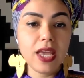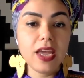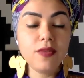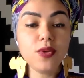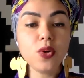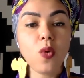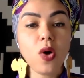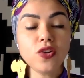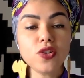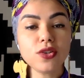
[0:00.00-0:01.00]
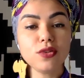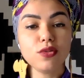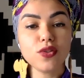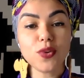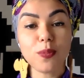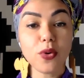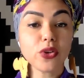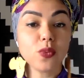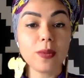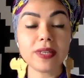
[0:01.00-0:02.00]
If you want to
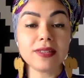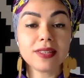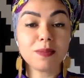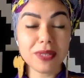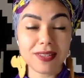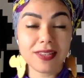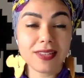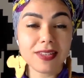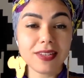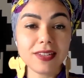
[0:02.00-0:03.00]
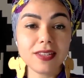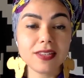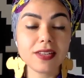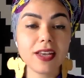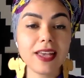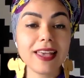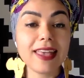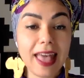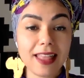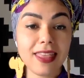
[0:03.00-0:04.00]
support women's businesses,
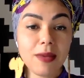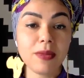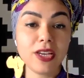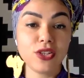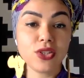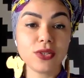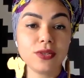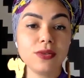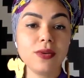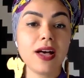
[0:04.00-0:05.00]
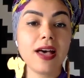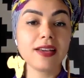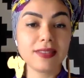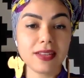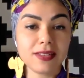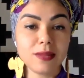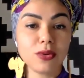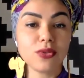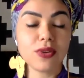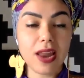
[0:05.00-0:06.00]
get them into
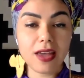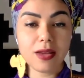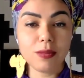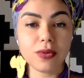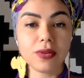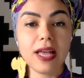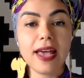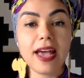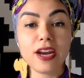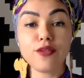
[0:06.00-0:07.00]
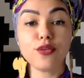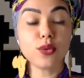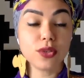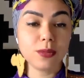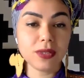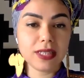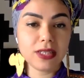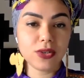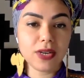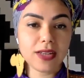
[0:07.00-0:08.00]
accessible, reliable, and affordable
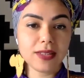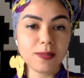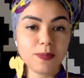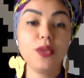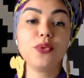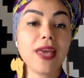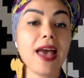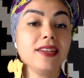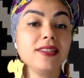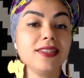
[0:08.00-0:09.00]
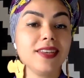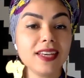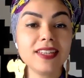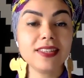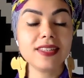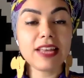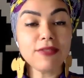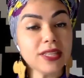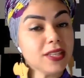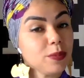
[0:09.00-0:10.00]
internet. The reality is
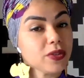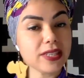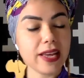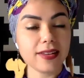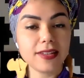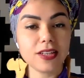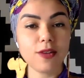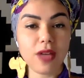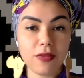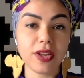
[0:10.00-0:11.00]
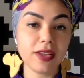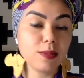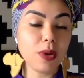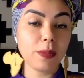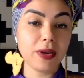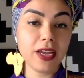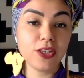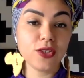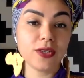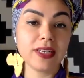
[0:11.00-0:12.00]
70% of Africa's
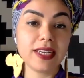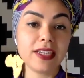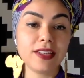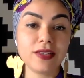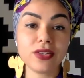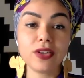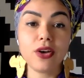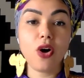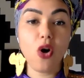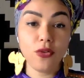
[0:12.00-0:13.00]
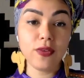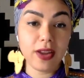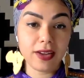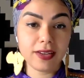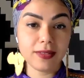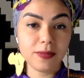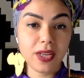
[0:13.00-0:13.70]
population is offline.